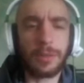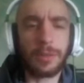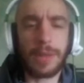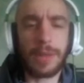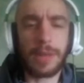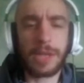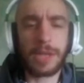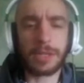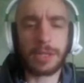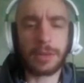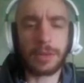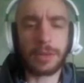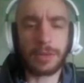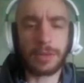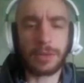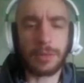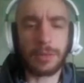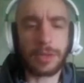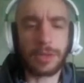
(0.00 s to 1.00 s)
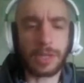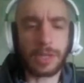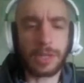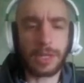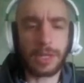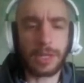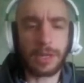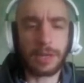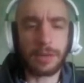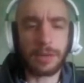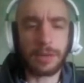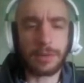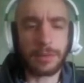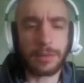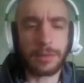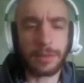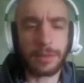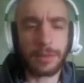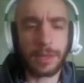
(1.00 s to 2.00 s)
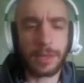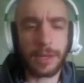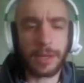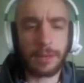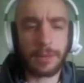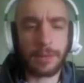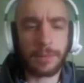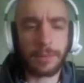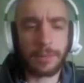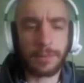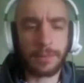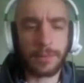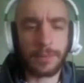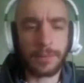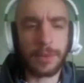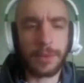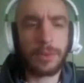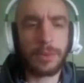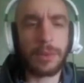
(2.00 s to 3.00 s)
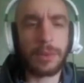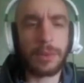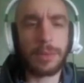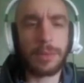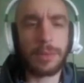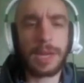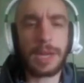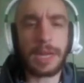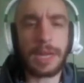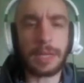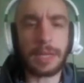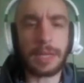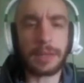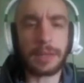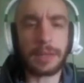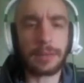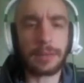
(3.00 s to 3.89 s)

patch that looked almost clean. Okay. Well, a plank.